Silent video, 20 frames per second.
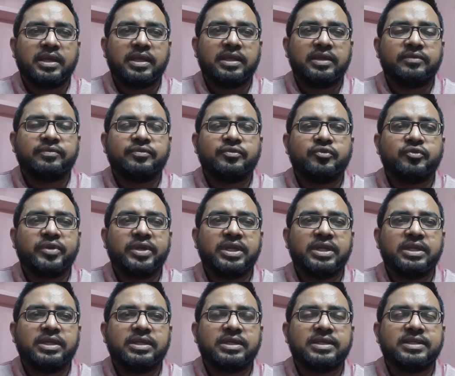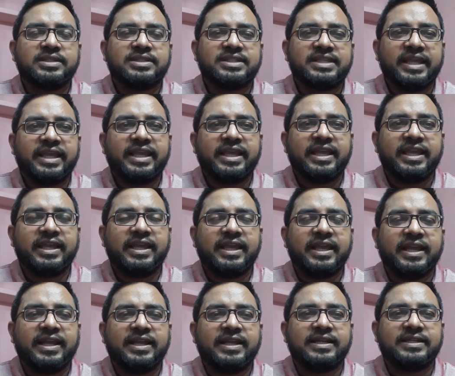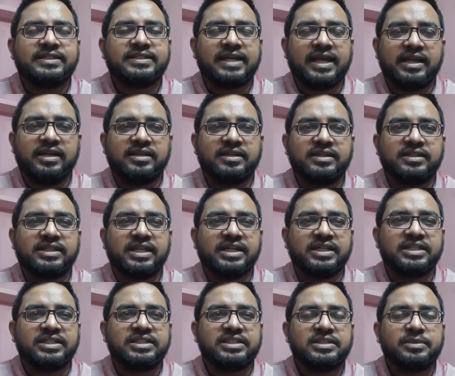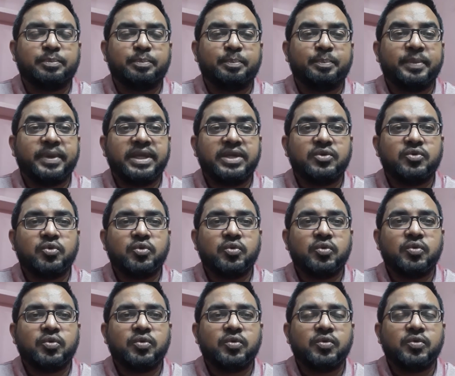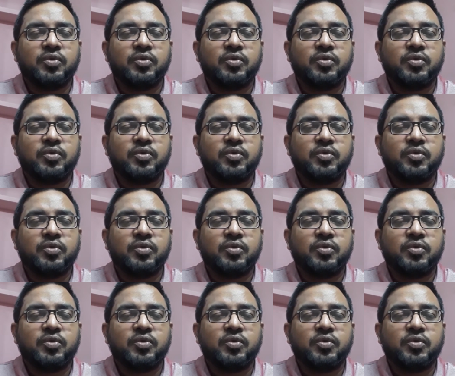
If we say a dialogue that is PQ